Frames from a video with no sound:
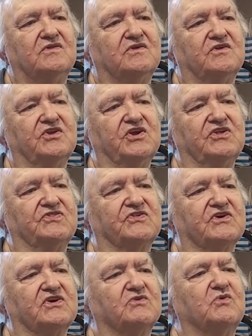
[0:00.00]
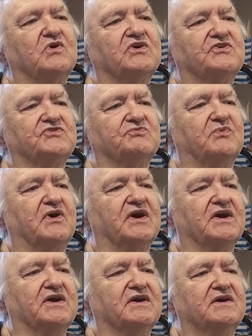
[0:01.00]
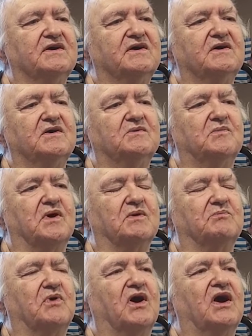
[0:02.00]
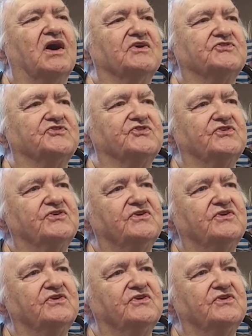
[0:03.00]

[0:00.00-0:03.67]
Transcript: the neat thing was my my boss